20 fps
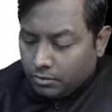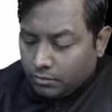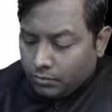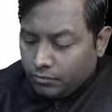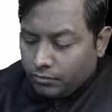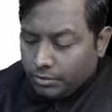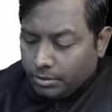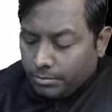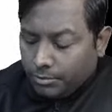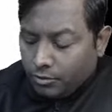
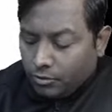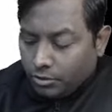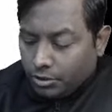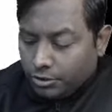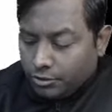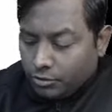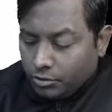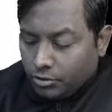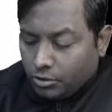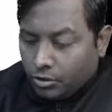will be known
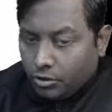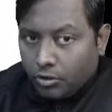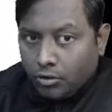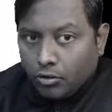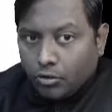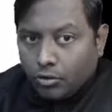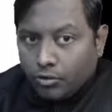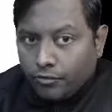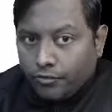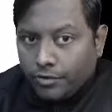as your
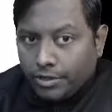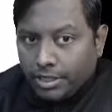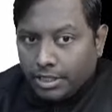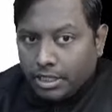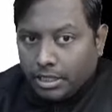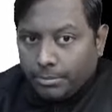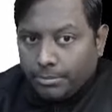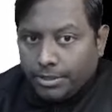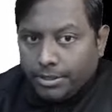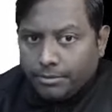
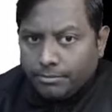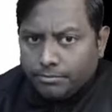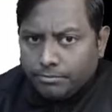chlorpheniramine.